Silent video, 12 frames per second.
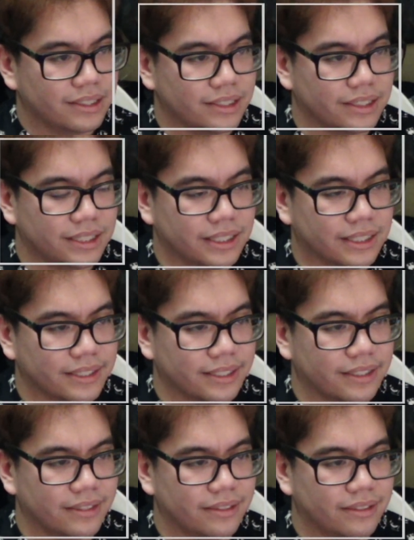it's just,
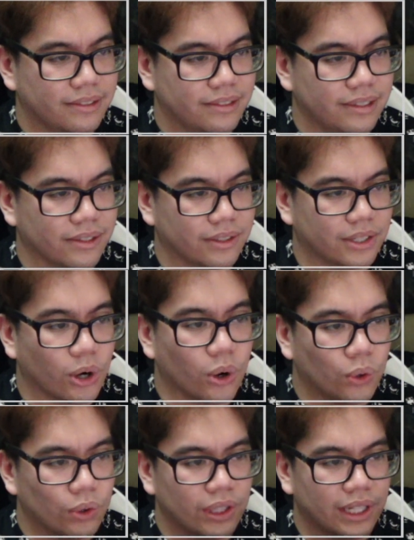you know, their
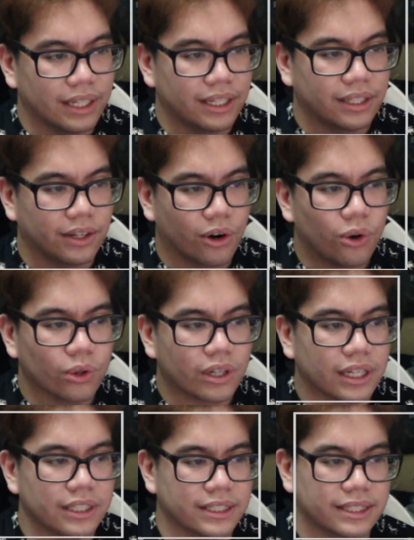whole
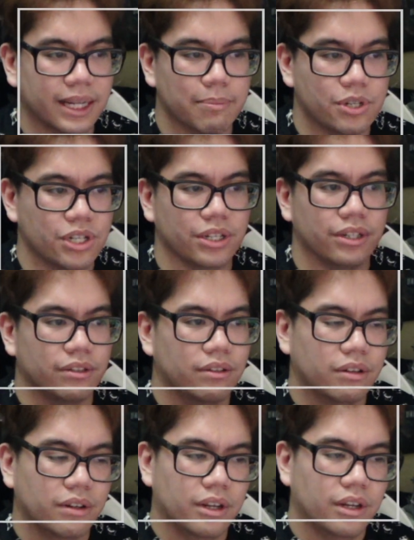conception,
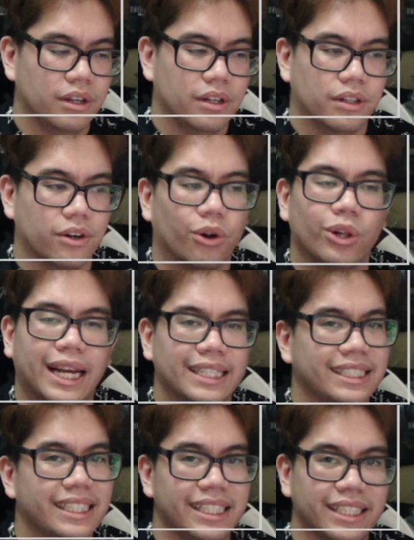their whole
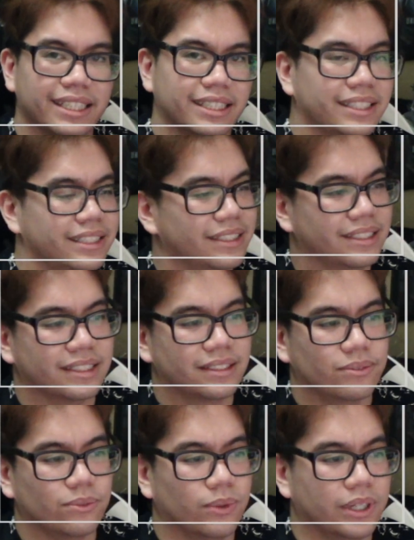idea is
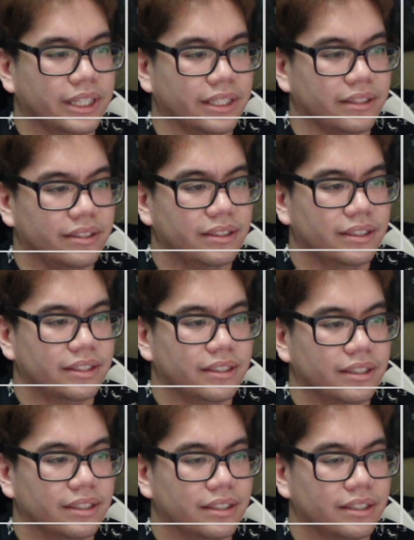what,
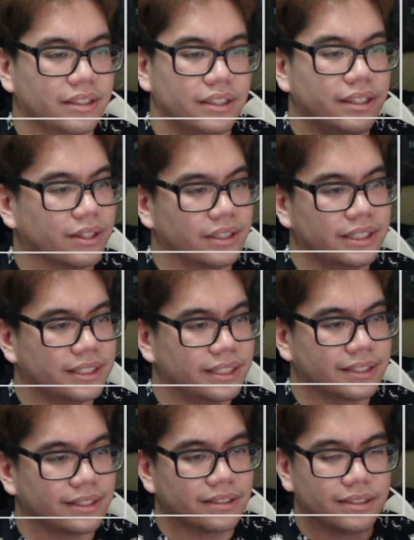you know, it's
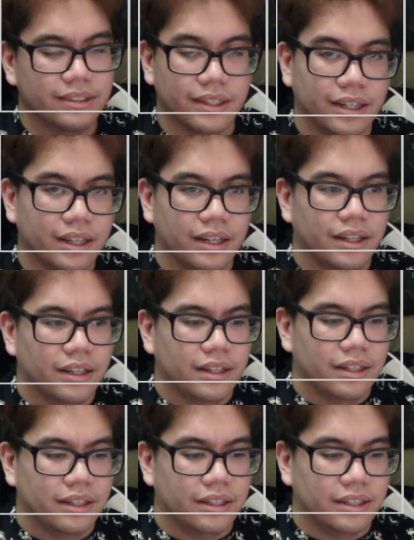just,
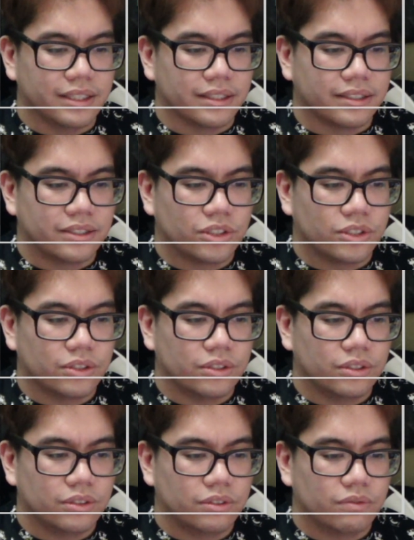it's,
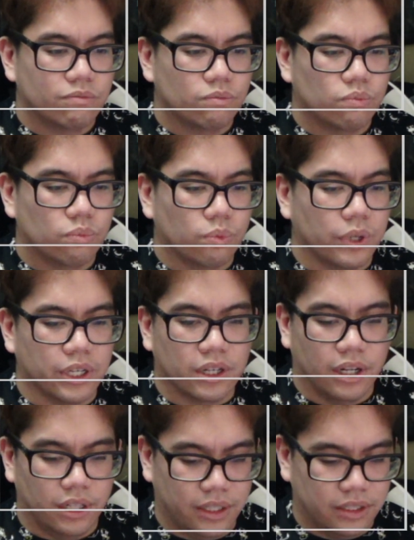what do you
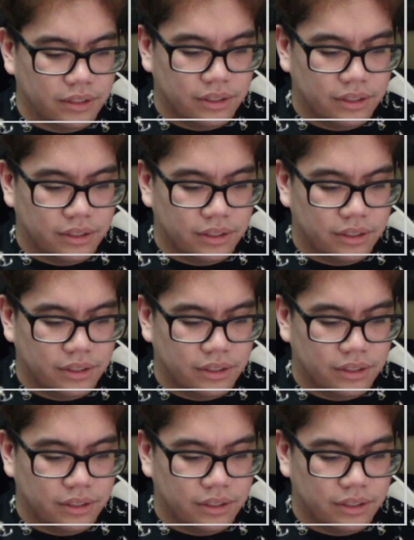call it,